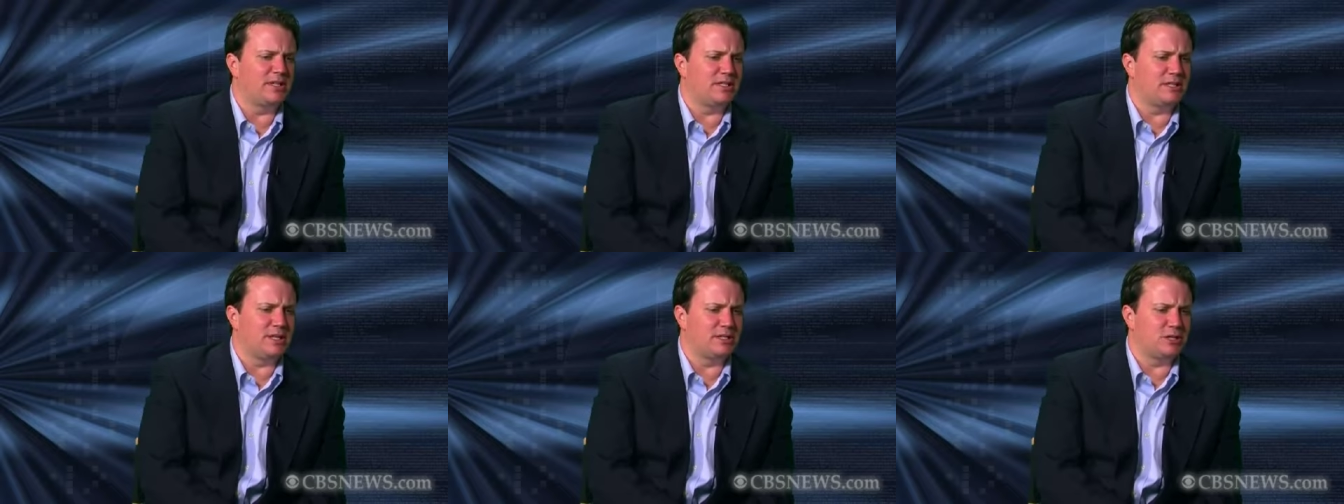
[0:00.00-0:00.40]

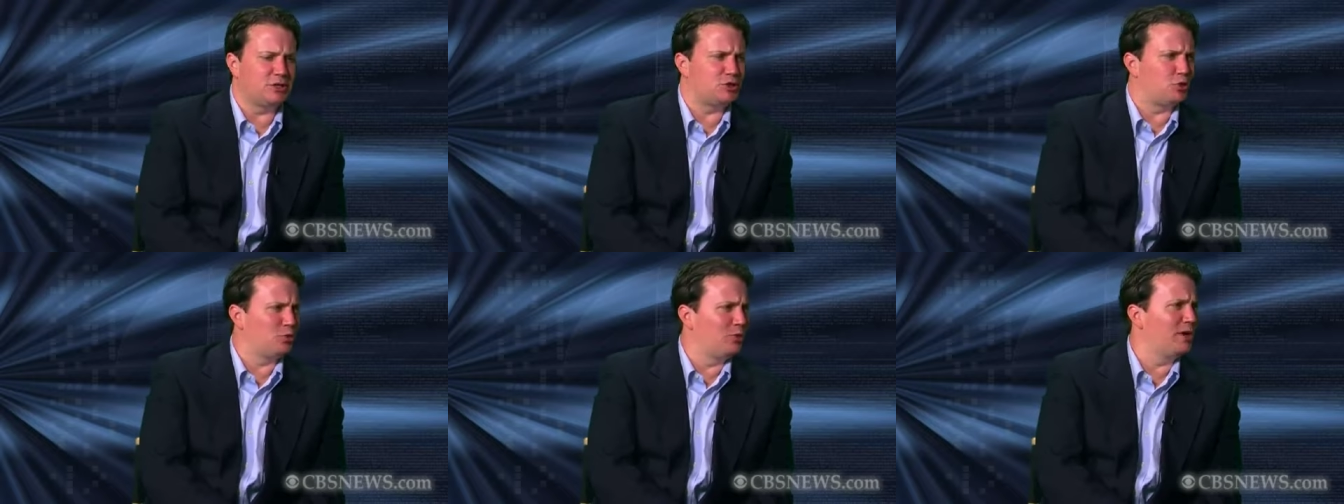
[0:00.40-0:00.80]
It's it's a
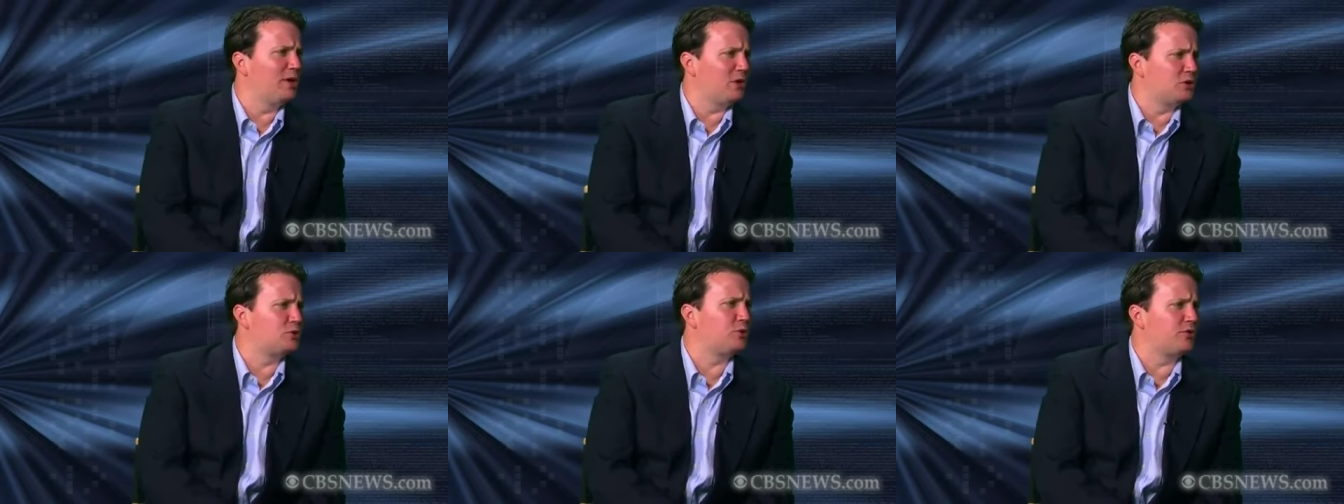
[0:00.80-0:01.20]

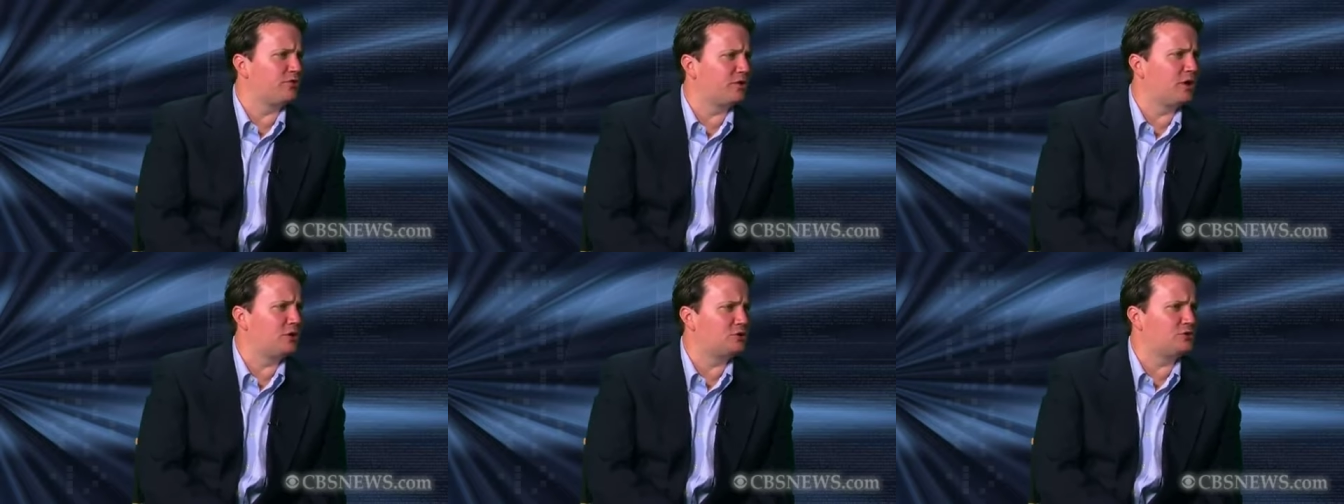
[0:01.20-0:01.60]
surreal sort
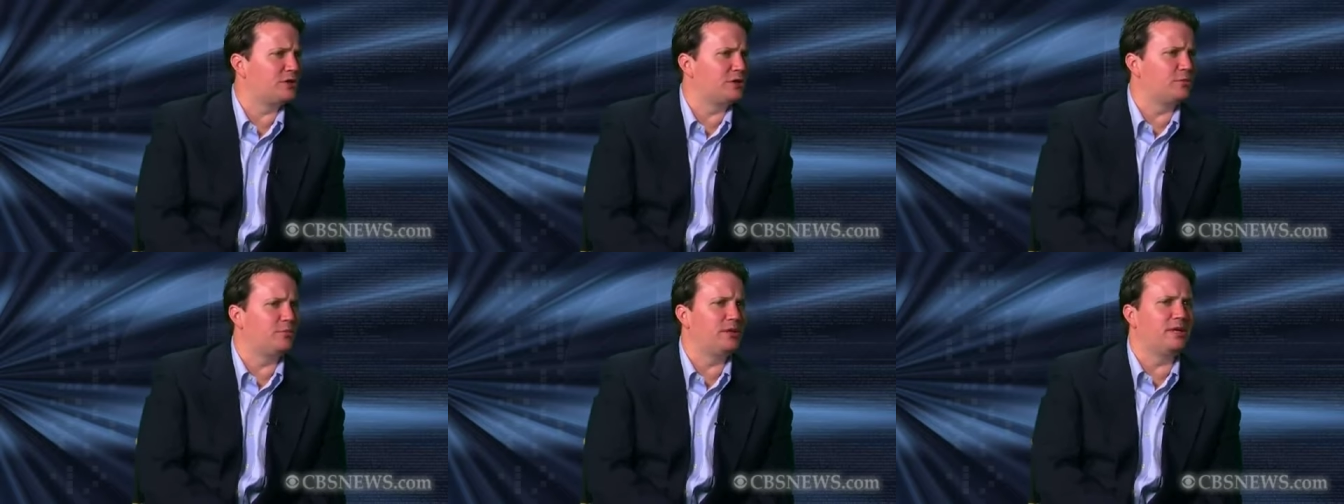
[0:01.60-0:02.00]
of
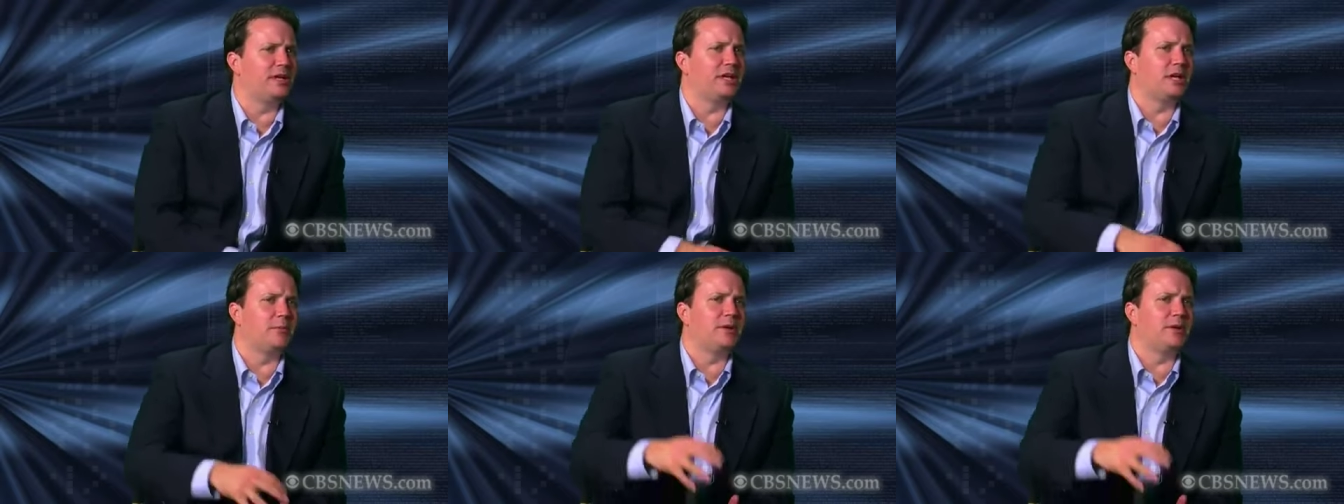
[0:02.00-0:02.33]
country to be in.